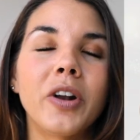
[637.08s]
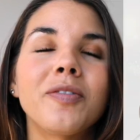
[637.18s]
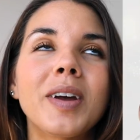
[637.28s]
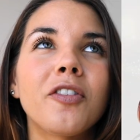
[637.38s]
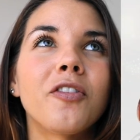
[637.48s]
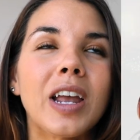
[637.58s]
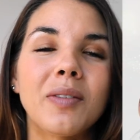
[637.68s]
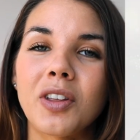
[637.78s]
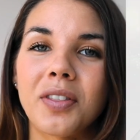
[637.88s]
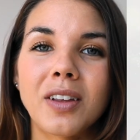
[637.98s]
One of my
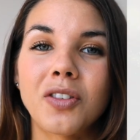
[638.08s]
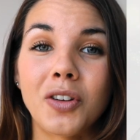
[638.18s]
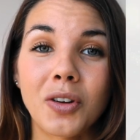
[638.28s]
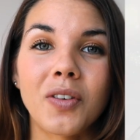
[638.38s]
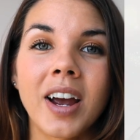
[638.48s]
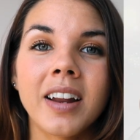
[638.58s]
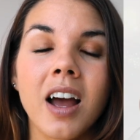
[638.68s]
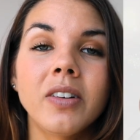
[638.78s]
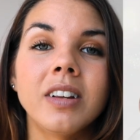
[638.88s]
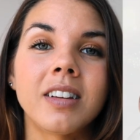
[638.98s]
favorite things to do right
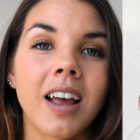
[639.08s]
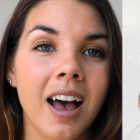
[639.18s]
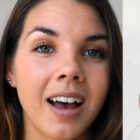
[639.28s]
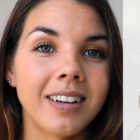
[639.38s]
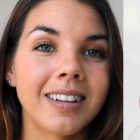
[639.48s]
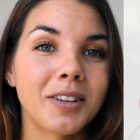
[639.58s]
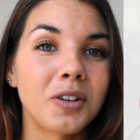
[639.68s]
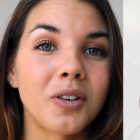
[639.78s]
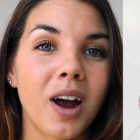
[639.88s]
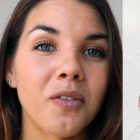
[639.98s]
now is to add
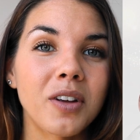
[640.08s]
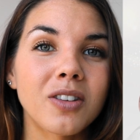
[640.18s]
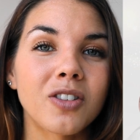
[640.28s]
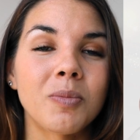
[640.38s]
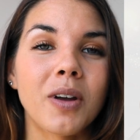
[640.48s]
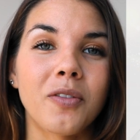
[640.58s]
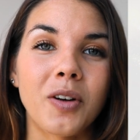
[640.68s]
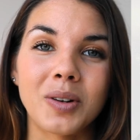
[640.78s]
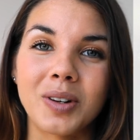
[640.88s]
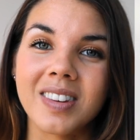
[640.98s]
little graphics to my
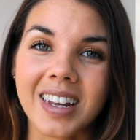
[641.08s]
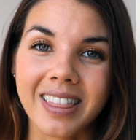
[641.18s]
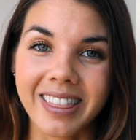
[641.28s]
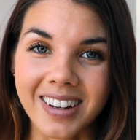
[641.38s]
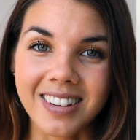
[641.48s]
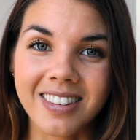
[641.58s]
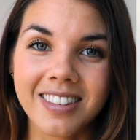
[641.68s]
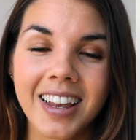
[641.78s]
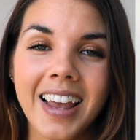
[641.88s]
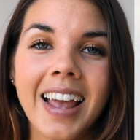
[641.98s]
photos like
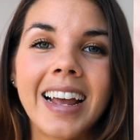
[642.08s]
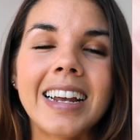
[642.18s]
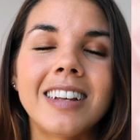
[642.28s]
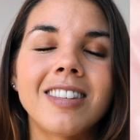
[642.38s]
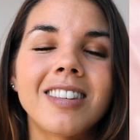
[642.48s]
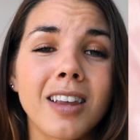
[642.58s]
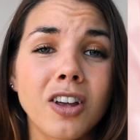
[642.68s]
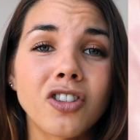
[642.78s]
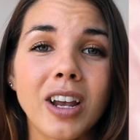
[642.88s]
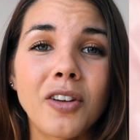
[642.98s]
this is
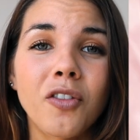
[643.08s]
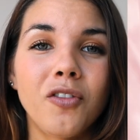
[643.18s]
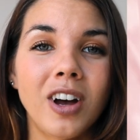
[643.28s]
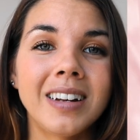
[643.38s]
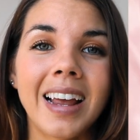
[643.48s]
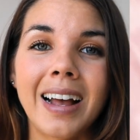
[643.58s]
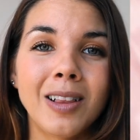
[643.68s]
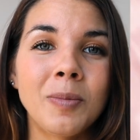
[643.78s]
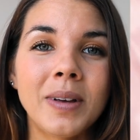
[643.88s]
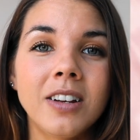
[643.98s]
such a fun
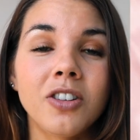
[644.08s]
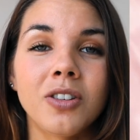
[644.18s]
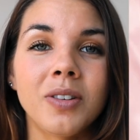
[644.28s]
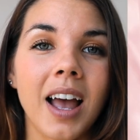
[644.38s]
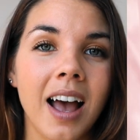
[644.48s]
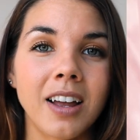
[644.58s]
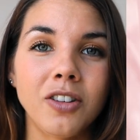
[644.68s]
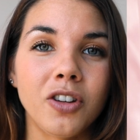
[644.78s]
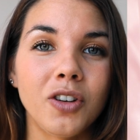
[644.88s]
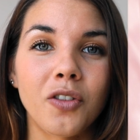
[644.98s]
element to
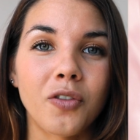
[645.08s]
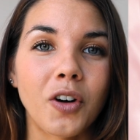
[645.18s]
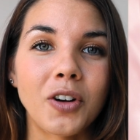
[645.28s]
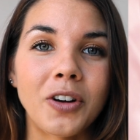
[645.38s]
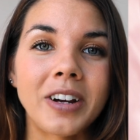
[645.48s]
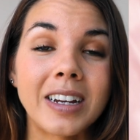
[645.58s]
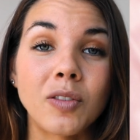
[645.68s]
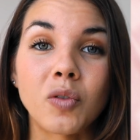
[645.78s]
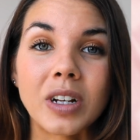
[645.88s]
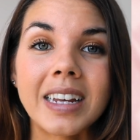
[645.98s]
add to your photo. It
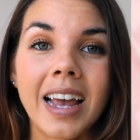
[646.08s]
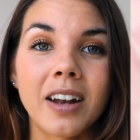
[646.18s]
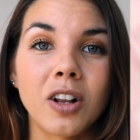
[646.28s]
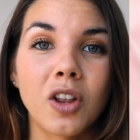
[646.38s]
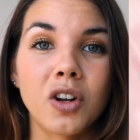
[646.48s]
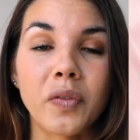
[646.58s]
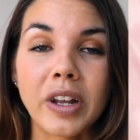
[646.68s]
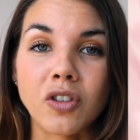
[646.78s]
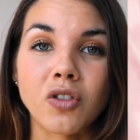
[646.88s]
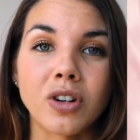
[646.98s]
can really add a lot of
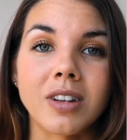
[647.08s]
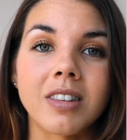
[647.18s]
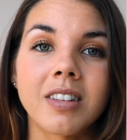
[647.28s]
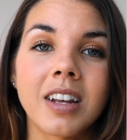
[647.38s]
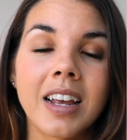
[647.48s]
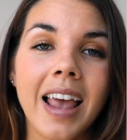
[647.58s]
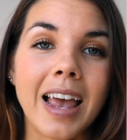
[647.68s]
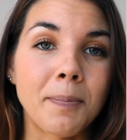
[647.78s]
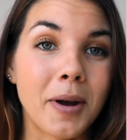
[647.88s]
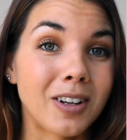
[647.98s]
interest
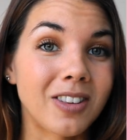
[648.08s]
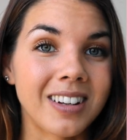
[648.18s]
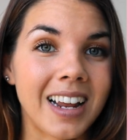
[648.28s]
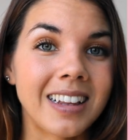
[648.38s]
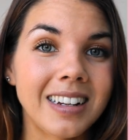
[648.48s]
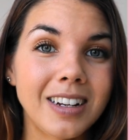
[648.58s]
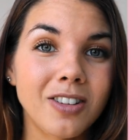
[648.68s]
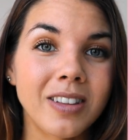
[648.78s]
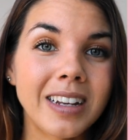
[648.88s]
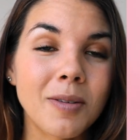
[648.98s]
and personality
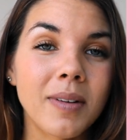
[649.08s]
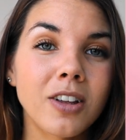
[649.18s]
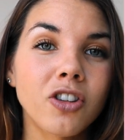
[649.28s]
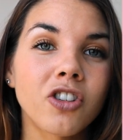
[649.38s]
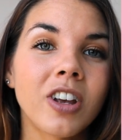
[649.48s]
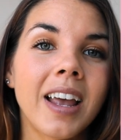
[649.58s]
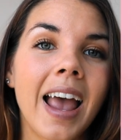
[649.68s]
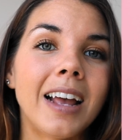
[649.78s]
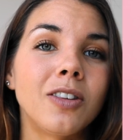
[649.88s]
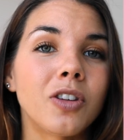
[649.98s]
to the image.
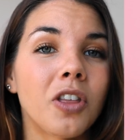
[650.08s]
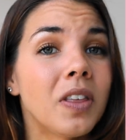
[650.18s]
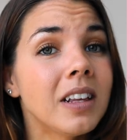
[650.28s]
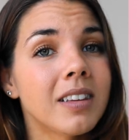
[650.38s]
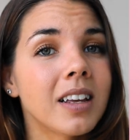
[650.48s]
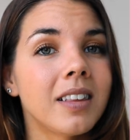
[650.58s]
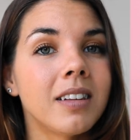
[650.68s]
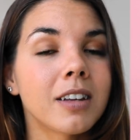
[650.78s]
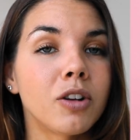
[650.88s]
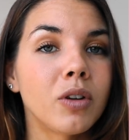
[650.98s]
And so things like
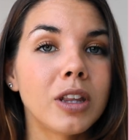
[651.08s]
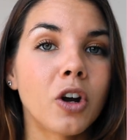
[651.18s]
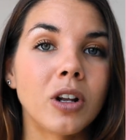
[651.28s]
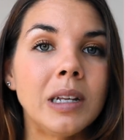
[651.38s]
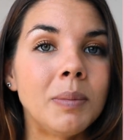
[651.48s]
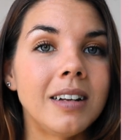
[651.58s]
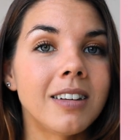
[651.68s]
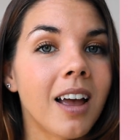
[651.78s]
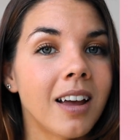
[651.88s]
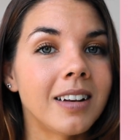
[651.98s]
this can really only be
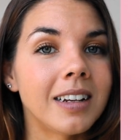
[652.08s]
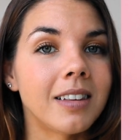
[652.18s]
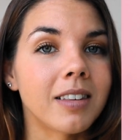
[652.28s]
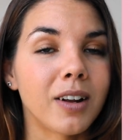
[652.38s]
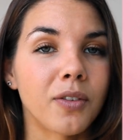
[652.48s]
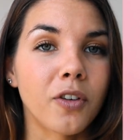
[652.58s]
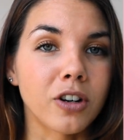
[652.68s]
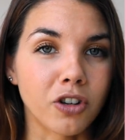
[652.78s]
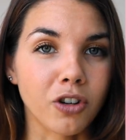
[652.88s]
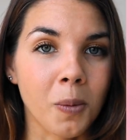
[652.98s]
done inside of
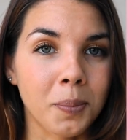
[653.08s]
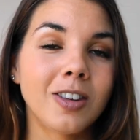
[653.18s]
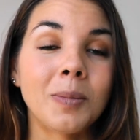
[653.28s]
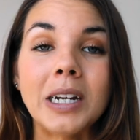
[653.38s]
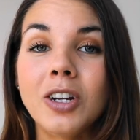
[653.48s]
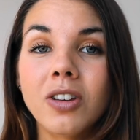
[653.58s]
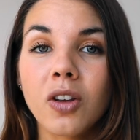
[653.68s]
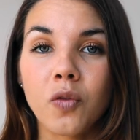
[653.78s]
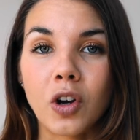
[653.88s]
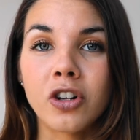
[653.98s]
Photoshop. So by
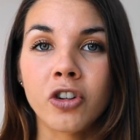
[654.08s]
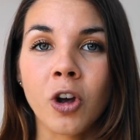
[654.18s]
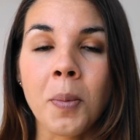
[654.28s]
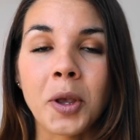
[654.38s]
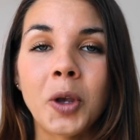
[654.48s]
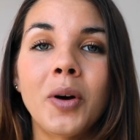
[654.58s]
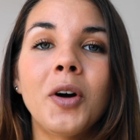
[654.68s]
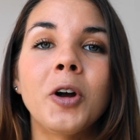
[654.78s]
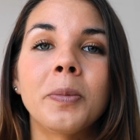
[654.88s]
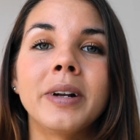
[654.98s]
using Photoshop, you
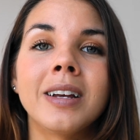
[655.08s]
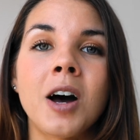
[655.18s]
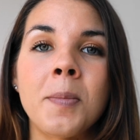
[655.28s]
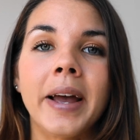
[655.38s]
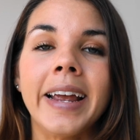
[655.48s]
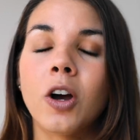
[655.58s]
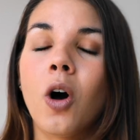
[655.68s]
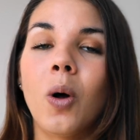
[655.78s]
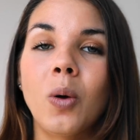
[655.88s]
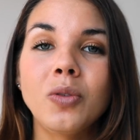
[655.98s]
are opening up a
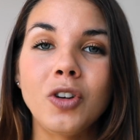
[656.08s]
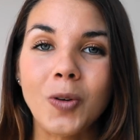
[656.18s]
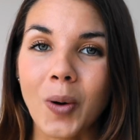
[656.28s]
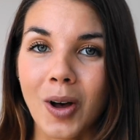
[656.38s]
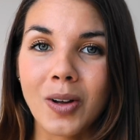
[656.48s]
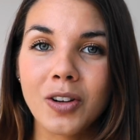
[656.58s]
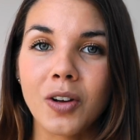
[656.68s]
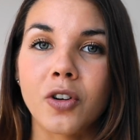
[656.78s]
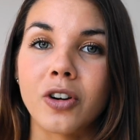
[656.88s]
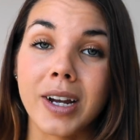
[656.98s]
whole new world
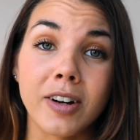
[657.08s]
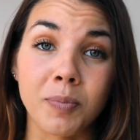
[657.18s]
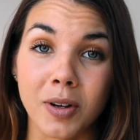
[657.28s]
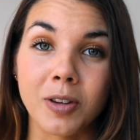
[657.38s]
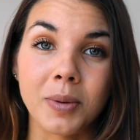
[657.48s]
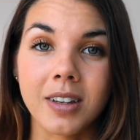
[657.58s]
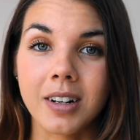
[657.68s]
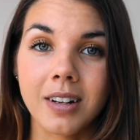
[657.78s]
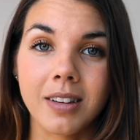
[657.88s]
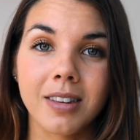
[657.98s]
of creative
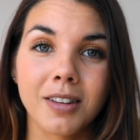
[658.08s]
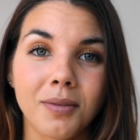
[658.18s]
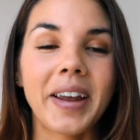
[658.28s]
possibilities.